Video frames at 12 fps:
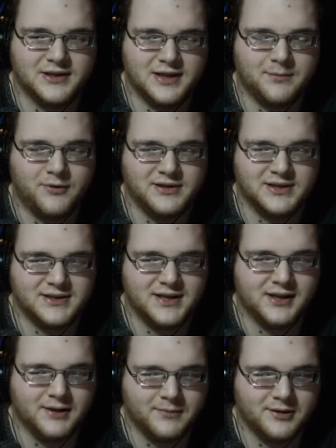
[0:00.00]
at the appointed
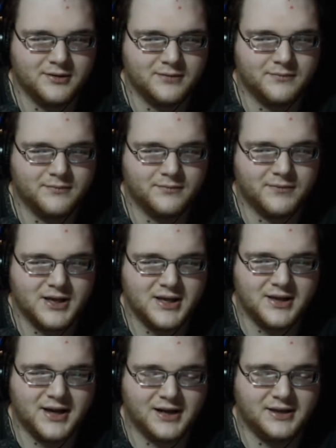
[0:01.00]
time.
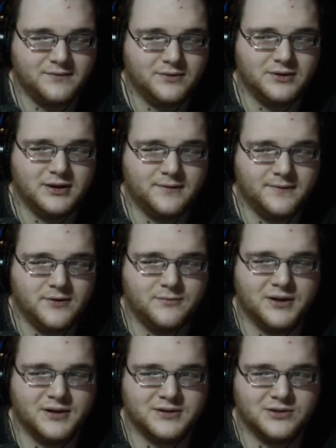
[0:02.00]
I lived only a few
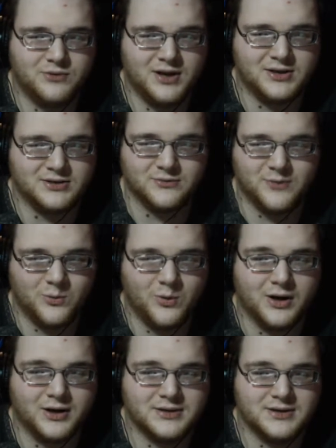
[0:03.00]
blocks away, so we
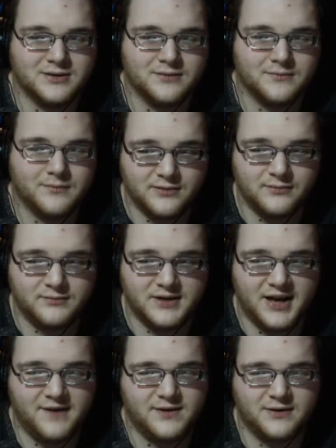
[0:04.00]
walked.
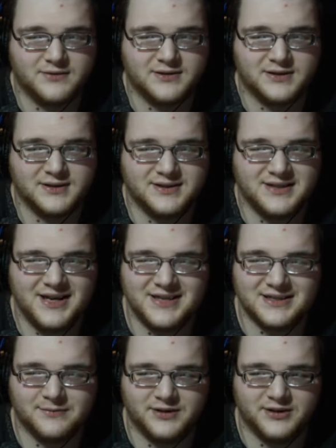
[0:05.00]
The evening was
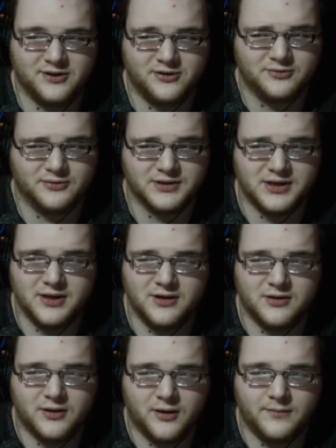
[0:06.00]
unseasonably cold,
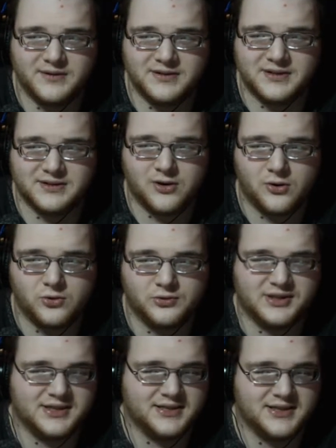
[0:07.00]
almost as
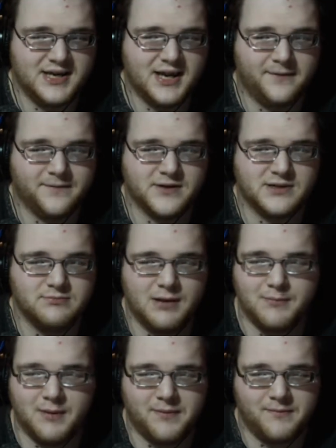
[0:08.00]
cold as the day I first
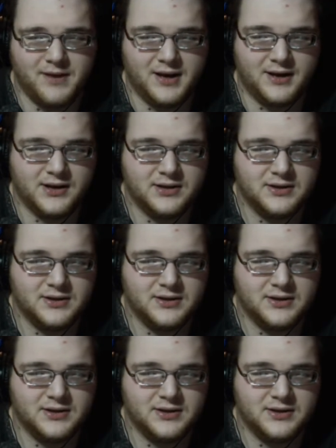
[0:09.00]
met Muppet Man.